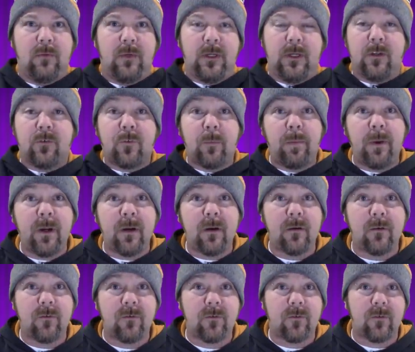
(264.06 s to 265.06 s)
He
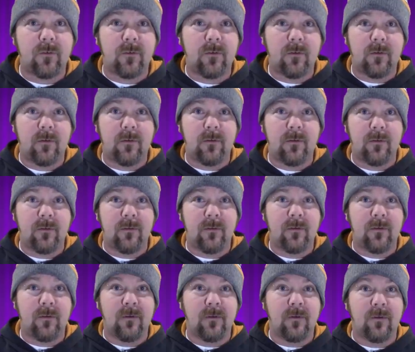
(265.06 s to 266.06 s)
disappears
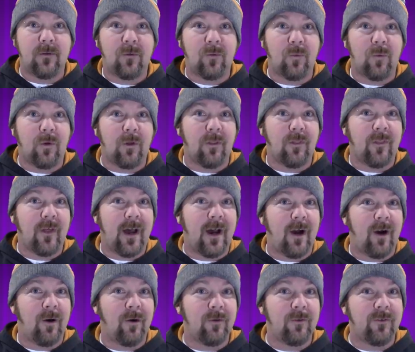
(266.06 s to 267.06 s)

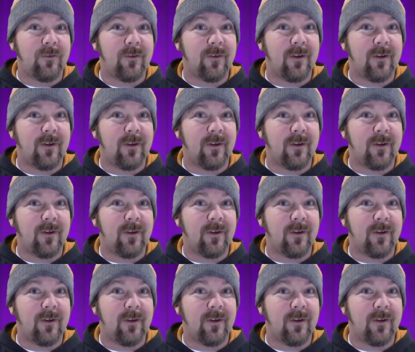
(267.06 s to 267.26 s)
without